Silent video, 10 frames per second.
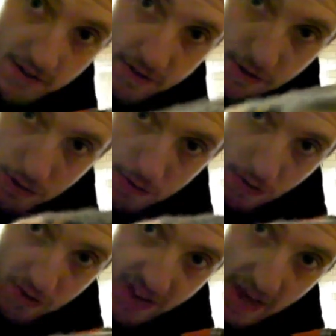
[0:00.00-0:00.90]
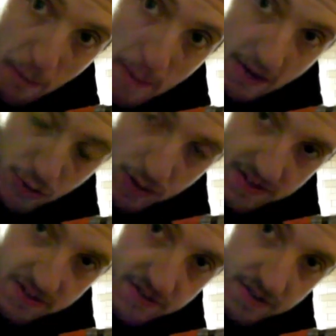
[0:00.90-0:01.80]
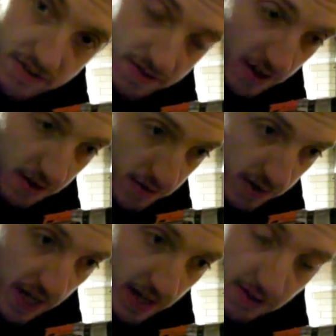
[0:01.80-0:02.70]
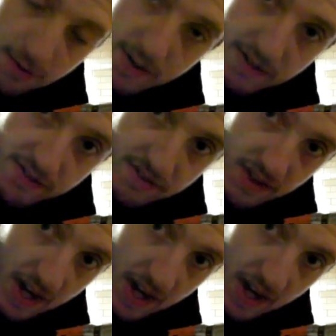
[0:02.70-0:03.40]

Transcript: is to do the same amount of twists. So you count your twists,